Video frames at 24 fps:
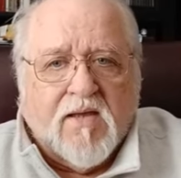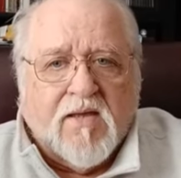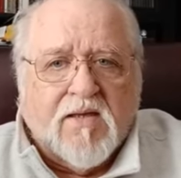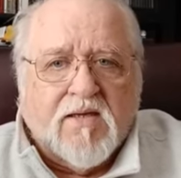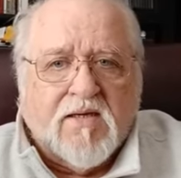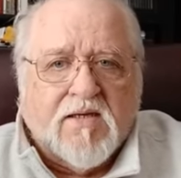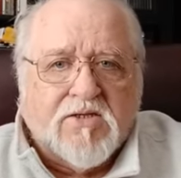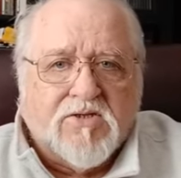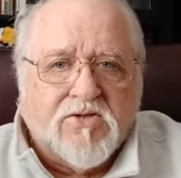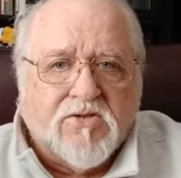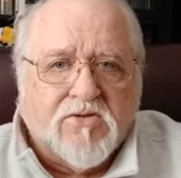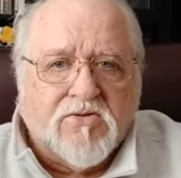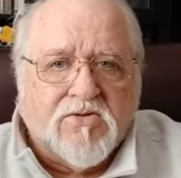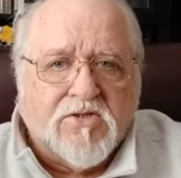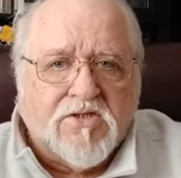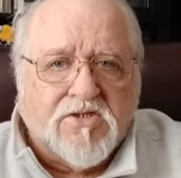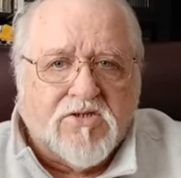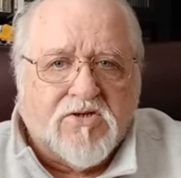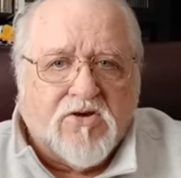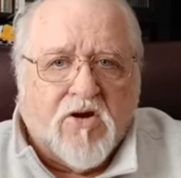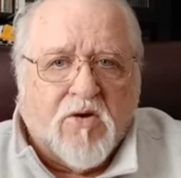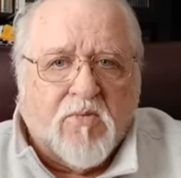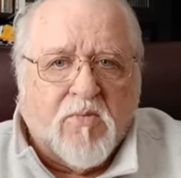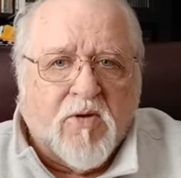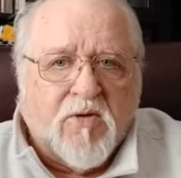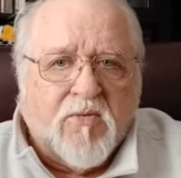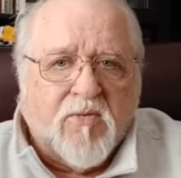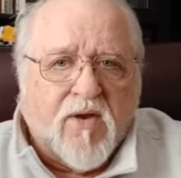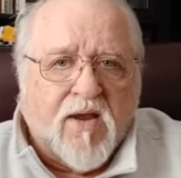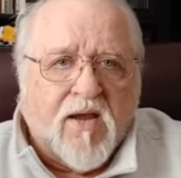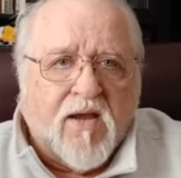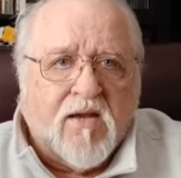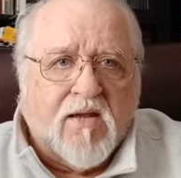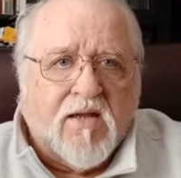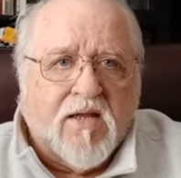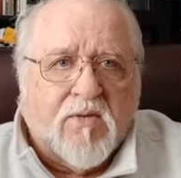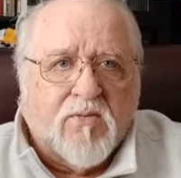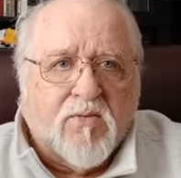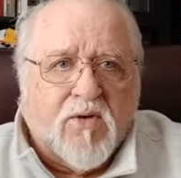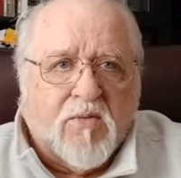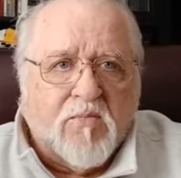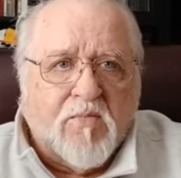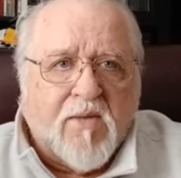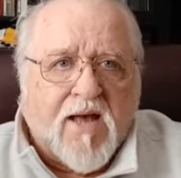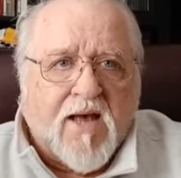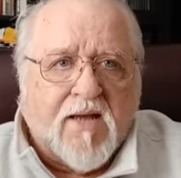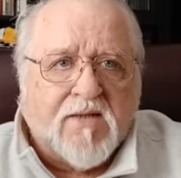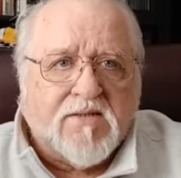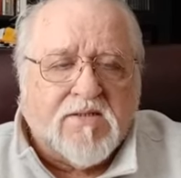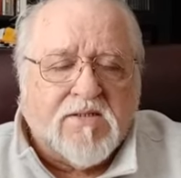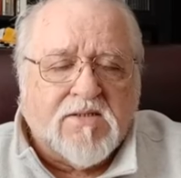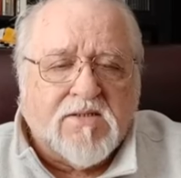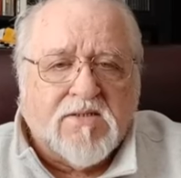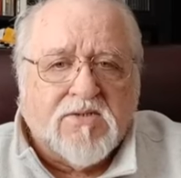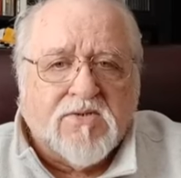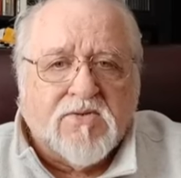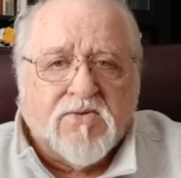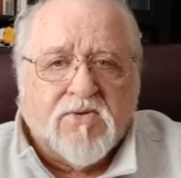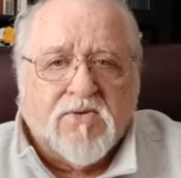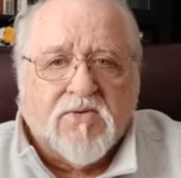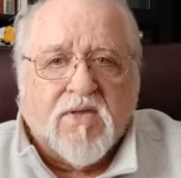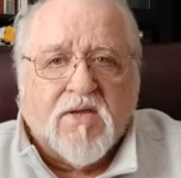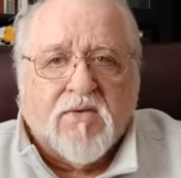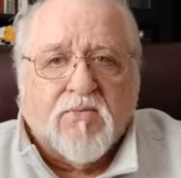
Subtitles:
He turned his army around, he went back to the north,